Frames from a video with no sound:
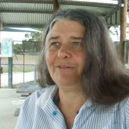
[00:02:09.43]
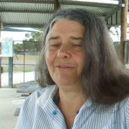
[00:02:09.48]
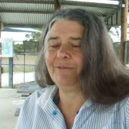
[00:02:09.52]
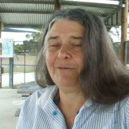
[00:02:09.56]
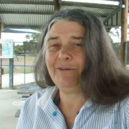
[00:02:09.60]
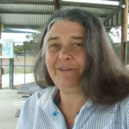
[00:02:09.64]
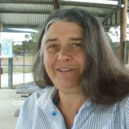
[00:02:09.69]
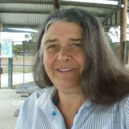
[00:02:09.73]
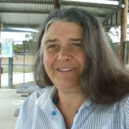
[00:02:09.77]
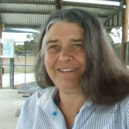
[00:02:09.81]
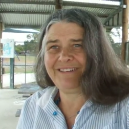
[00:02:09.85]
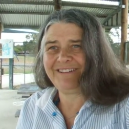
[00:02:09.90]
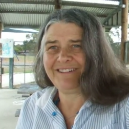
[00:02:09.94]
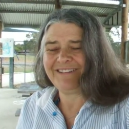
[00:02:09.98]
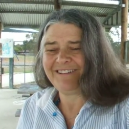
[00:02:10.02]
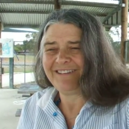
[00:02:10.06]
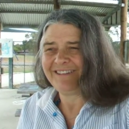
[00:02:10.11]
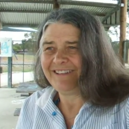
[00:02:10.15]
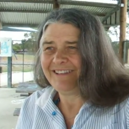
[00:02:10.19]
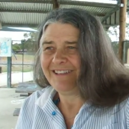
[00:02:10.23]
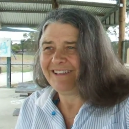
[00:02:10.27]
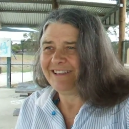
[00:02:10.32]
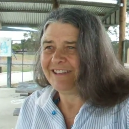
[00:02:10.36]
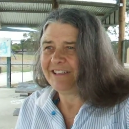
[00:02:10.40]
what?
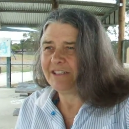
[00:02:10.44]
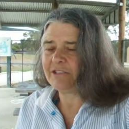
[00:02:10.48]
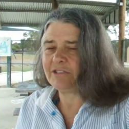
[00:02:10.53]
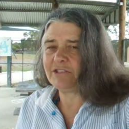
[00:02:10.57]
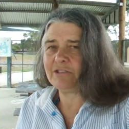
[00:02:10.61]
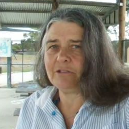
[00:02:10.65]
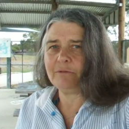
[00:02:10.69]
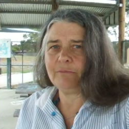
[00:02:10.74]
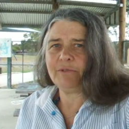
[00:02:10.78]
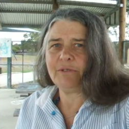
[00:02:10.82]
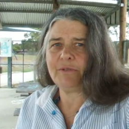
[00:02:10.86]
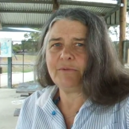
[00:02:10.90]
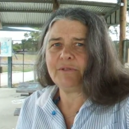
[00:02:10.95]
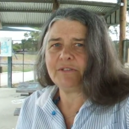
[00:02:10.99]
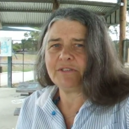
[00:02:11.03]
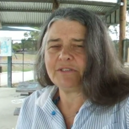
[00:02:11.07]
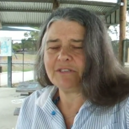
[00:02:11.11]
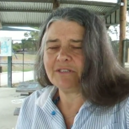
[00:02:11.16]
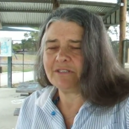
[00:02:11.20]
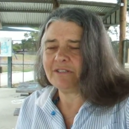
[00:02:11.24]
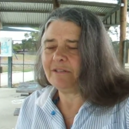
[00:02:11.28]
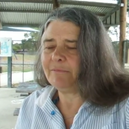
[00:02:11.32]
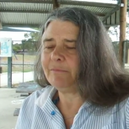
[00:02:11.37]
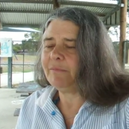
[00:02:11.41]
Stupid
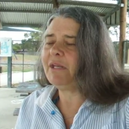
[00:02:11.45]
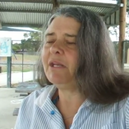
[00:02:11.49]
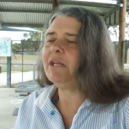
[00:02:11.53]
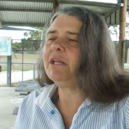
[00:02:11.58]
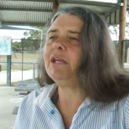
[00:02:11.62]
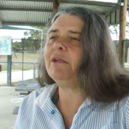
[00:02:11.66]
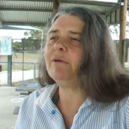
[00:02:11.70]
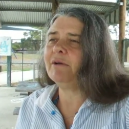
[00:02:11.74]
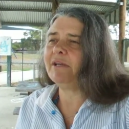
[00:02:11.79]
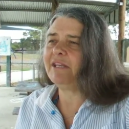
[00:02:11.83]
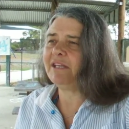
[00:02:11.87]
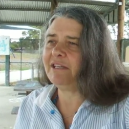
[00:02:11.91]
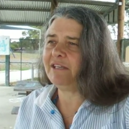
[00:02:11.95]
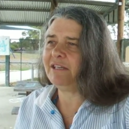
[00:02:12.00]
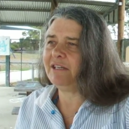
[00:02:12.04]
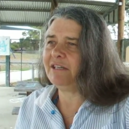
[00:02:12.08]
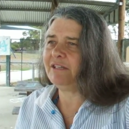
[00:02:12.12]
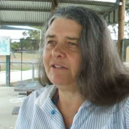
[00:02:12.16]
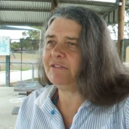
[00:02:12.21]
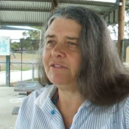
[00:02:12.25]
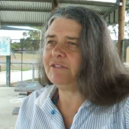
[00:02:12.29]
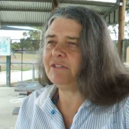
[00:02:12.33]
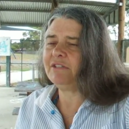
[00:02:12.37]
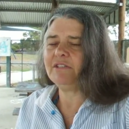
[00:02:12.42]
question. But anyway, I
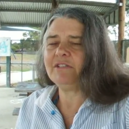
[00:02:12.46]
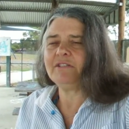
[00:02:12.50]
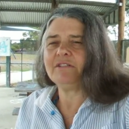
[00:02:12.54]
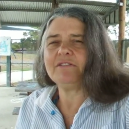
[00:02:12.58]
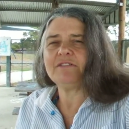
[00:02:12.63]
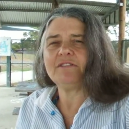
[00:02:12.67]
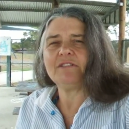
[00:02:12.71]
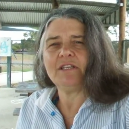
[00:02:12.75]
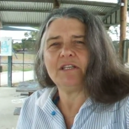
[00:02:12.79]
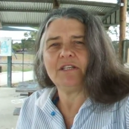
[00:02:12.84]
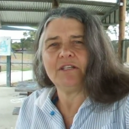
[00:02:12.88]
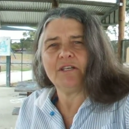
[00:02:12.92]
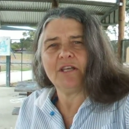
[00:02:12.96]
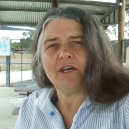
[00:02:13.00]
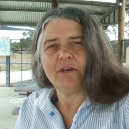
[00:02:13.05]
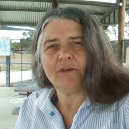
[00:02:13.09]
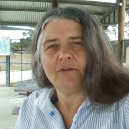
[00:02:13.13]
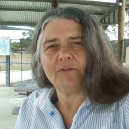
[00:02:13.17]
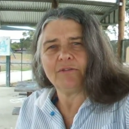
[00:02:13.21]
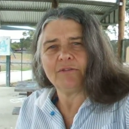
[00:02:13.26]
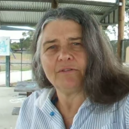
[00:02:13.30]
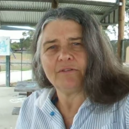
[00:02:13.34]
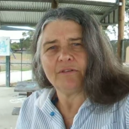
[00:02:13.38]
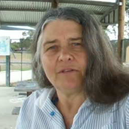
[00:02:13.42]
answered it and said
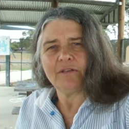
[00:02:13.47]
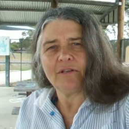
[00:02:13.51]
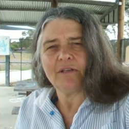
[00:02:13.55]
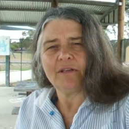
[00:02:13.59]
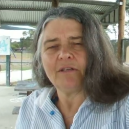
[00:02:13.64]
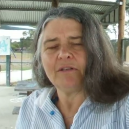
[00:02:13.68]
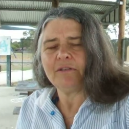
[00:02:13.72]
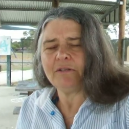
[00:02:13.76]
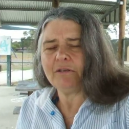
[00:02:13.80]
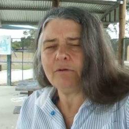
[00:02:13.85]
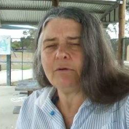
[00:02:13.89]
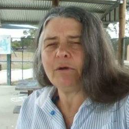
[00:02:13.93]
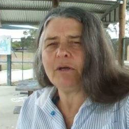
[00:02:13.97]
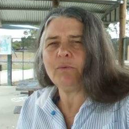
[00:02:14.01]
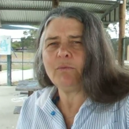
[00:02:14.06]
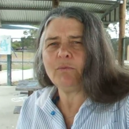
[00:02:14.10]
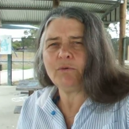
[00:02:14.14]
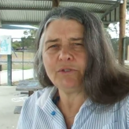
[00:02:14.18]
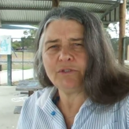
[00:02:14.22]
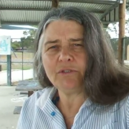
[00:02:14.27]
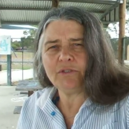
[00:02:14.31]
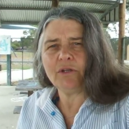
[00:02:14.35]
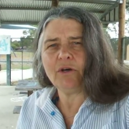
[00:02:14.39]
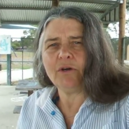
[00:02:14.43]
no. No, I
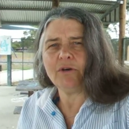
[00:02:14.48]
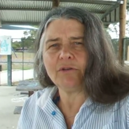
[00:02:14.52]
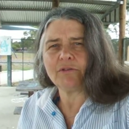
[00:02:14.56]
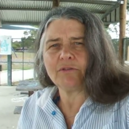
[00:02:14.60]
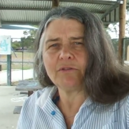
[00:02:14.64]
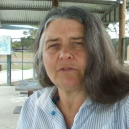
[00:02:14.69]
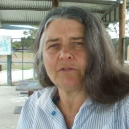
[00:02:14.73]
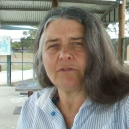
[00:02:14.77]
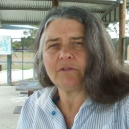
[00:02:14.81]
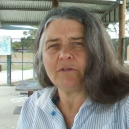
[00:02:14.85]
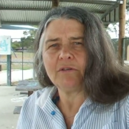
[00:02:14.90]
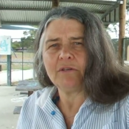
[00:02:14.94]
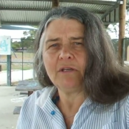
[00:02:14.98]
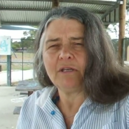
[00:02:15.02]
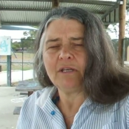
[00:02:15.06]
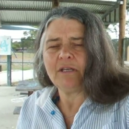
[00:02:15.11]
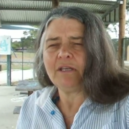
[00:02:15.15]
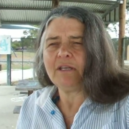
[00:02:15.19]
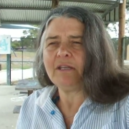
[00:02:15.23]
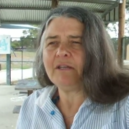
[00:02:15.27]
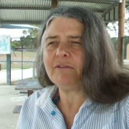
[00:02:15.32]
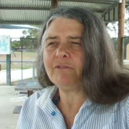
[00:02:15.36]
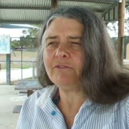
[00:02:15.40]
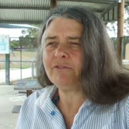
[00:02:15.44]
would not.
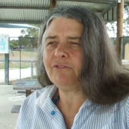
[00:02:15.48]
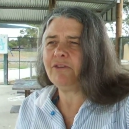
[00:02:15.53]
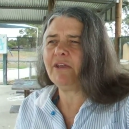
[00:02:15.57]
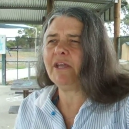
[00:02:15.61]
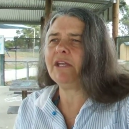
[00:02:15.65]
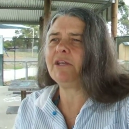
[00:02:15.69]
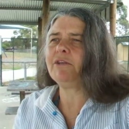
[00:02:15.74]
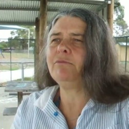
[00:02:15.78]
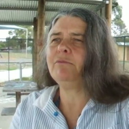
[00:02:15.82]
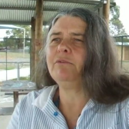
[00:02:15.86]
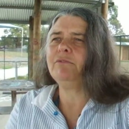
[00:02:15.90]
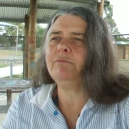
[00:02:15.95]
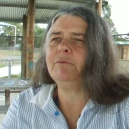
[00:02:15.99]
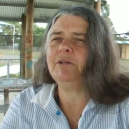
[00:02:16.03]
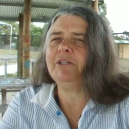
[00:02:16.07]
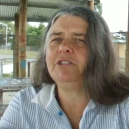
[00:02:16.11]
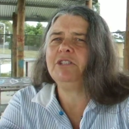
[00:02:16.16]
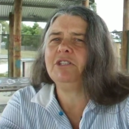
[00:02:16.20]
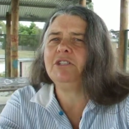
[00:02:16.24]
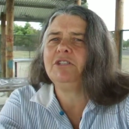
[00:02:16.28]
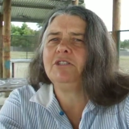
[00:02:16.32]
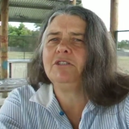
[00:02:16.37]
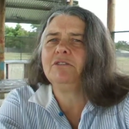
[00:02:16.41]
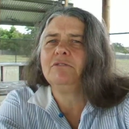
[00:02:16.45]
In fact, with my
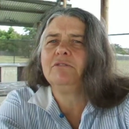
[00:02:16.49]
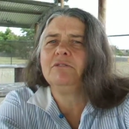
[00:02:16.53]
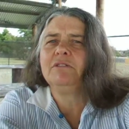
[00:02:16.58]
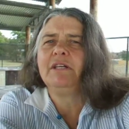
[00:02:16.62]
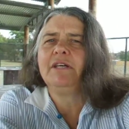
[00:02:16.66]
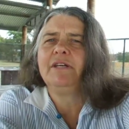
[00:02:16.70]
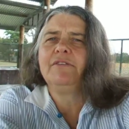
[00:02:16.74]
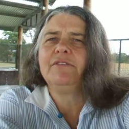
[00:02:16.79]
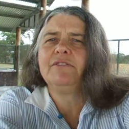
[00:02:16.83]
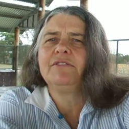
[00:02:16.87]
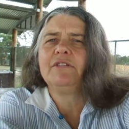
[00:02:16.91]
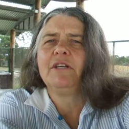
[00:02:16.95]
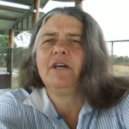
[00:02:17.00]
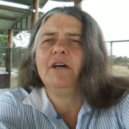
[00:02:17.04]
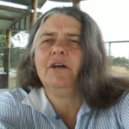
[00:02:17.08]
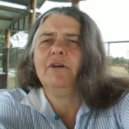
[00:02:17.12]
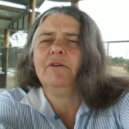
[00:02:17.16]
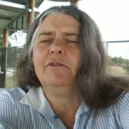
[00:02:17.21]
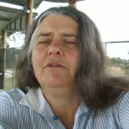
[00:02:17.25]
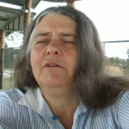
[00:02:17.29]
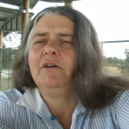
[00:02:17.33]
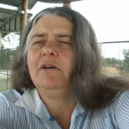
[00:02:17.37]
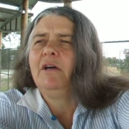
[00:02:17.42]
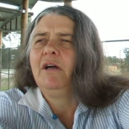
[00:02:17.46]
digital lifestyle,
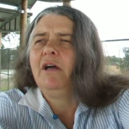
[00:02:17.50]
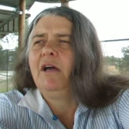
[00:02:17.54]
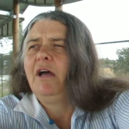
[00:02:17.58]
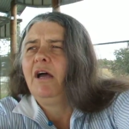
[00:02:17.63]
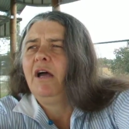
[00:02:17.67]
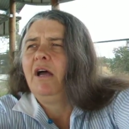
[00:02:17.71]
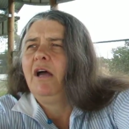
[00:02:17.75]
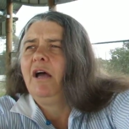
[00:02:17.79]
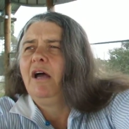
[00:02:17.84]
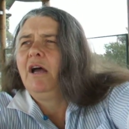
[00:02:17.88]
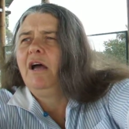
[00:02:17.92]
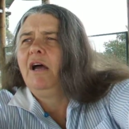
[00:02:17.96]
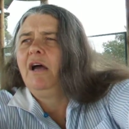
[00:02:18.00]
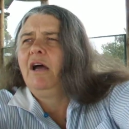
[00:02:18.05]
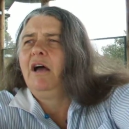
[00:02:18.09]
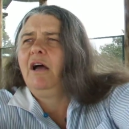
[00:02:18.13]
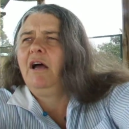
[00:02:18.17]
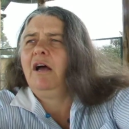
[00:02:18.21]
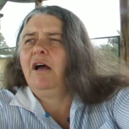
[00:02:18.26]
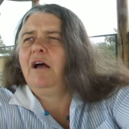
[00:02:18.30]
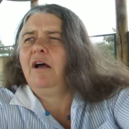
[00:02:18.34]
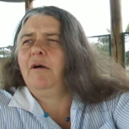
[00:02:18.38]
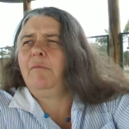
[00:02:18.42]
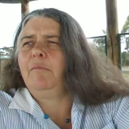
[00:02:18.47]

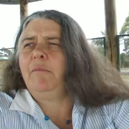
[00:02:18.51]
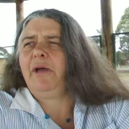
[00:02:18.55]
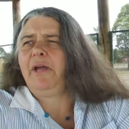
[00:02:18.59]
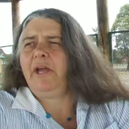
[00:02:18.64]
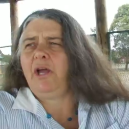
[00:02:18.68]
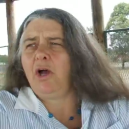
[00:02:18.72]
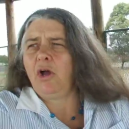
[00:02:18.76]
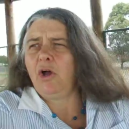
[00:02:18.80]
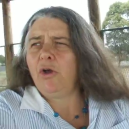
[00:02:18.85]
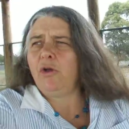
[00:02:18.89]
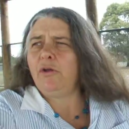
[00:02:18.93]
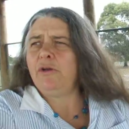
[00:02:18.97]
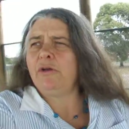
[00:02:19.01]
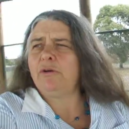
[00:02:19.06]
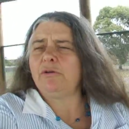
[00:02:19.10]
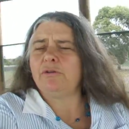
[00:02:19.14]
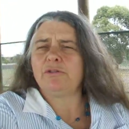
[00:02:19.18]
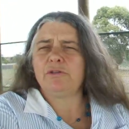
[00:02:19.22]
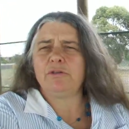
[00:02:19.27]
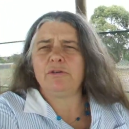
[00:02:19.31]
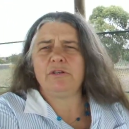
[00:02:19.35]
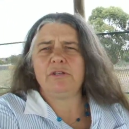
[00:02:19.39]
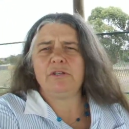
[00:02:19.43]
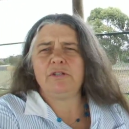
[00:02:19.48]
my own
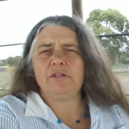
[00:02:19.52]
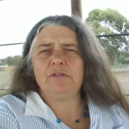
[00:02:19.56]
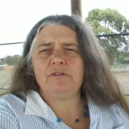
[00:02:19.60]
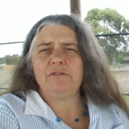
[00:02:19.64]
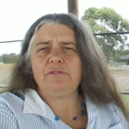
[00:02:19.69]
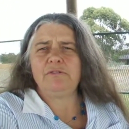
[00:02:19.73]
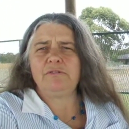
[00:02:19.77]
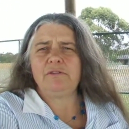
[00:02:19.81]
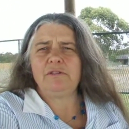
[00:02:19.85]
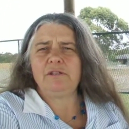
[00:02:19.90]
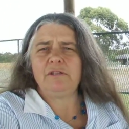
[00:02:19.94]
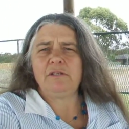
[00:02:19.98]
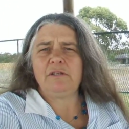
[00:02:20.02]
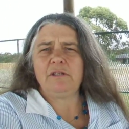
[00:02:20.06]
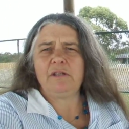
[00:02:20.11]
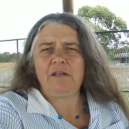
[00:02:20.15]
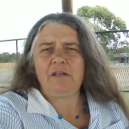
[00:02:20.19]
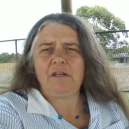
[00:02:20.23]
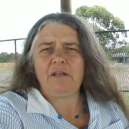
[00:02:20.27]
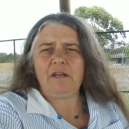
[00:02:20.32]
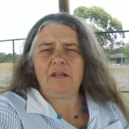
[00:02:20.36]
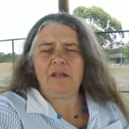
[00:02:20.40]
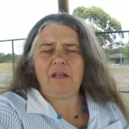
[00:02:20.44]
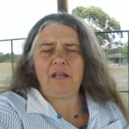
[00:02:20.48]
alternative
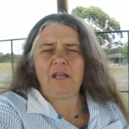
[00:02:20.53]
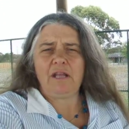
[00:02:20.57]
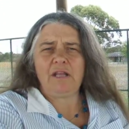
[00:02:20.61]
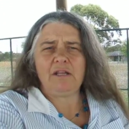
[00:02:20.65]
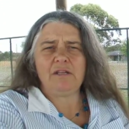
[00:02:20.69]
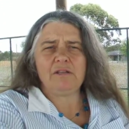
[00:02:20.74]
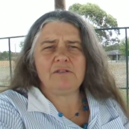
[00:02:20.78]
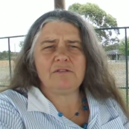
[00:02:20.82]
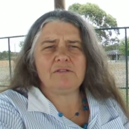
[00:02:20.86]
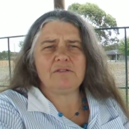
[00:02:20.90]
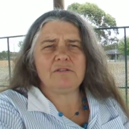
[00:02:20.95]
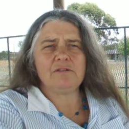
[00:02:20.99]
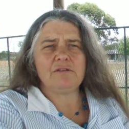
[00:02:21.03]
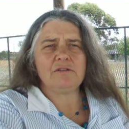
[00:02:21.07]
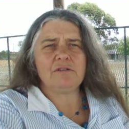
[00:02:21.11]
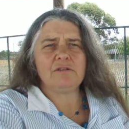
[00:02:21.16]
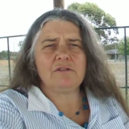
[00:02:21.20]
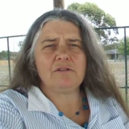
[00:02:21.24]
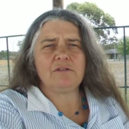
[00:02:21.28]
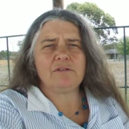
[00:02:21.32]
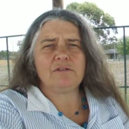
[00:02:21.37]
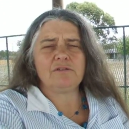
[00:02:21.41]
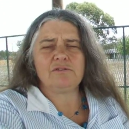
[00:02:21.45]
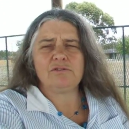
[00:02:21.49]
is
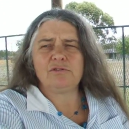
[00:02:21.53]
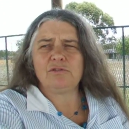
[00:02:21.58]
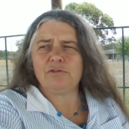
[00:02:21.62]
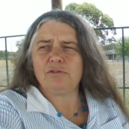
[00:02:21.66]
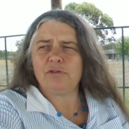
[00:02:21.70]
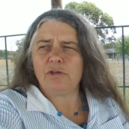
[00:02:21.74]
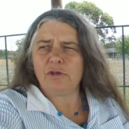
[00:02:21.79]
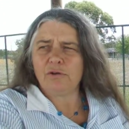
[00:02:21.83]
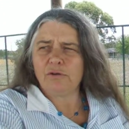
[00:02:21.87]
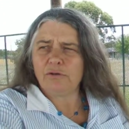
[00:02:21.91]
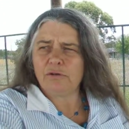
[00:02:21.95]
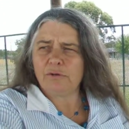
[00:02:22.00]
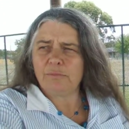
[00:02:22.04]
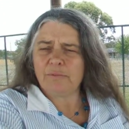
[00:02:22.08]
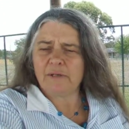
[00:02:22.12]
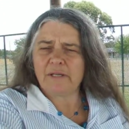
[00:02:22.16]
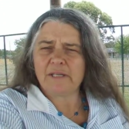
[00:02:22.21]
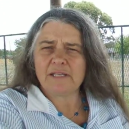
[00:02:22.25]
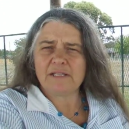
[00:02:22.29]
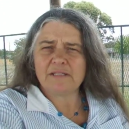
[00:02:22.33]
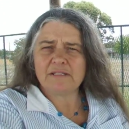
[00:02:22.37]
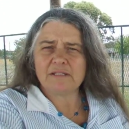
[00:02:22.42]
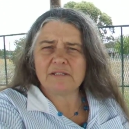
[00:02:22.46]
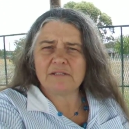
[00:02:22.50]
to go to
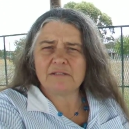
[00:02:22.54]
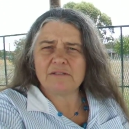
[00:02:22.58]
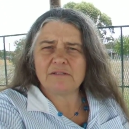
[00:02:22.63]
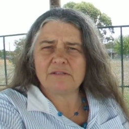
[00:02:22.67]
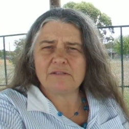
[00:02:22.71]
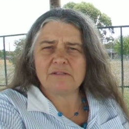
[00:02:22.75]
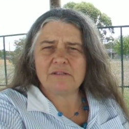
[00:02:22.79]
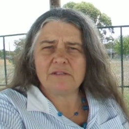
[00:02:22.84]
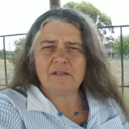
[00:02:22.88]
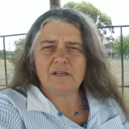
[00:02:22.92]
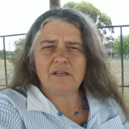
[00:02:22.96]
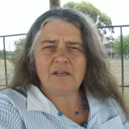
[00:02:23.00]
places.